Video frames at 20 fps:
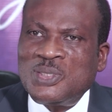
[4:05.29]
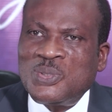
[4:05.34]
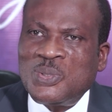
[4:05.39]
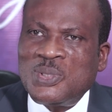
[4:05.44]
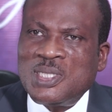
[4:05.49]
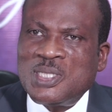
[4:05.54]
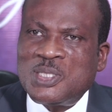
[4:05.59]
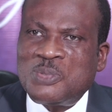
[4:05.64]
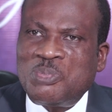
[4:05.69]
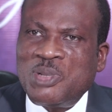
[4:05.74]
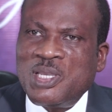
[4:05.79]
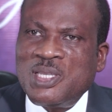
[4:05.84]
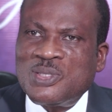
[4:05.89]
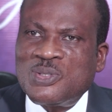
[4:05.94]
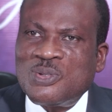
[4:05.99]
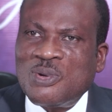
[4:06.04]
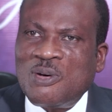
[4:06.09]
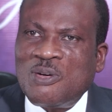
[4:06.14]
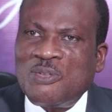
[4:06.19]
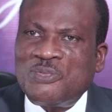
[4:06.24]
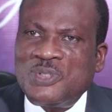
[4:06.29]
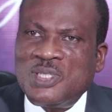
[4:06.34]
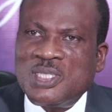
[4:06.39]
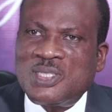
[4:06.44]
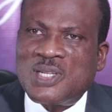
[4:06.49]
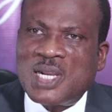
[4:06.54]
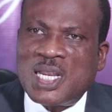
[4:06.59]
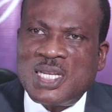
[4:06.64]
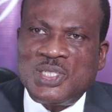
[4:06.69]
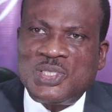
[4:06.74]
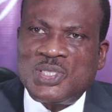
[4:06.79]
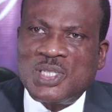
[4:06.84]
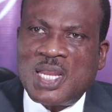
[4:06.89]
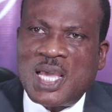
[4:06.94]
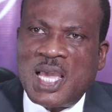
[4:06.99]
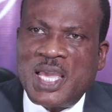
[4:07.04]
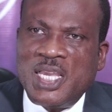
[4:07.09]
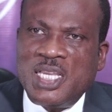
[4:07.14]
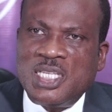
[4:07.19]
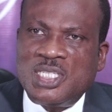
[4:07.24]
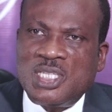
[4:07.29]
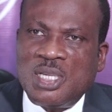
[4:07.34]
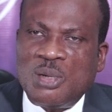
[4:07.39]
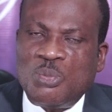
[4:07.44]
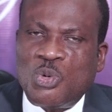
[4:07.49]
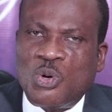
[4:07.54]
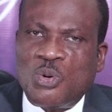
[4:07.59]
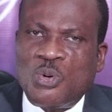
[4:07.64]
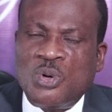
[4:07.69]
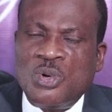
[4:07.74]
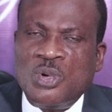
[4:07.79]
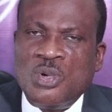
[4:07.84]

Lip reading: to the space of the traditional HMO.